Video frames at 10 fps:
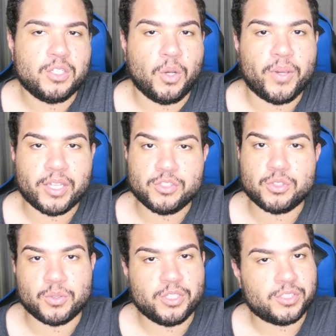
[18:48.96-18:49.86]
going in
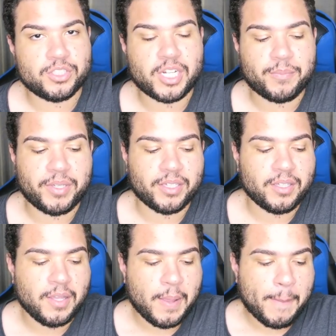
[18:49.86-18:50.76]
stores and
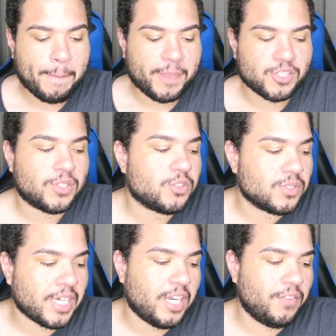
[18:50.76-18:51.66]
shopping. So this
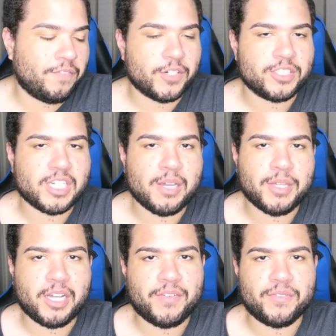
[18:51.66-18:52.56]
was kind of the first
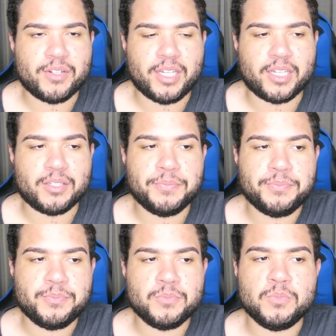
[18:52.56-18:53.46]
time that I've ever like
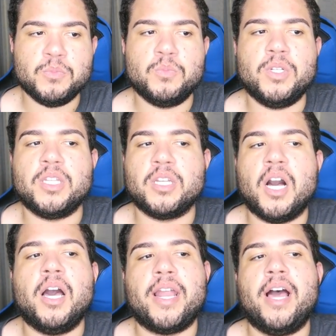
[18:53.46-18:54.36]
really
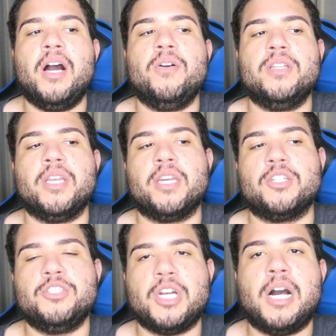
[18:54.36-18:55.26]
gone out and
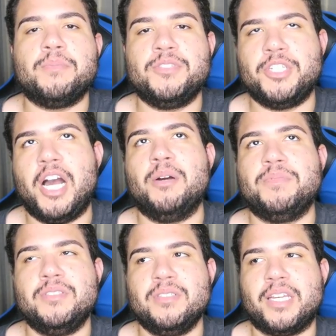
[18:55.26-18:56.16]
like shopped,
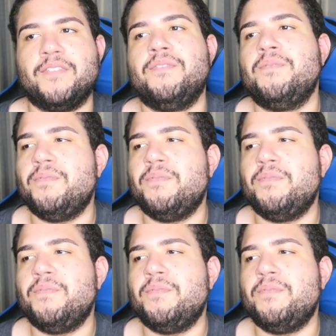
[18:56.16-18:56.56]
shopped, like.